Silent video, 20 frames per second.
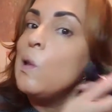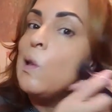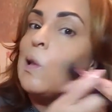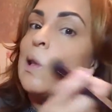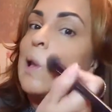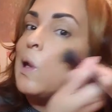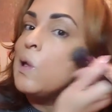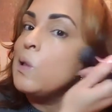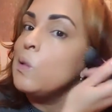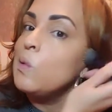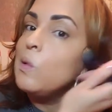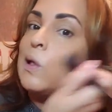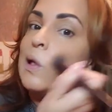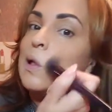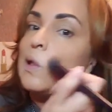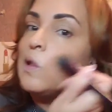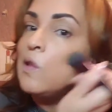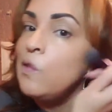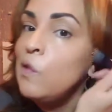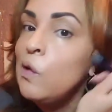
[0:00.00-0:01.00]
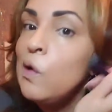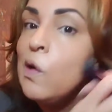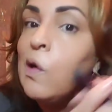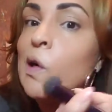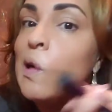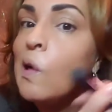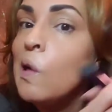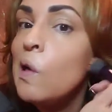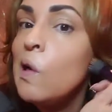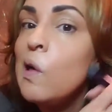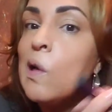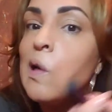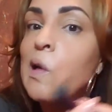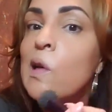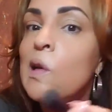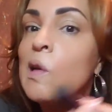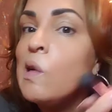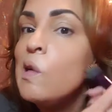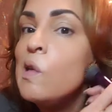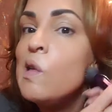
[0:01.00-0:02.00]
that's what it's for.
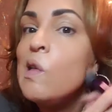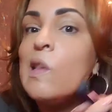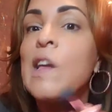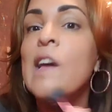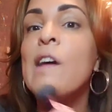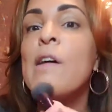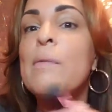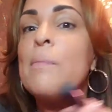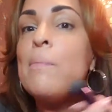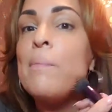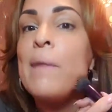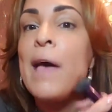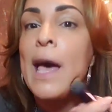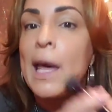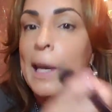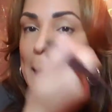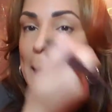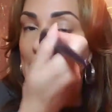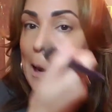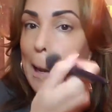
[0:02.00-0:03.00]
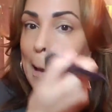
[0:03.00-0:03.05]
Now I'm matting.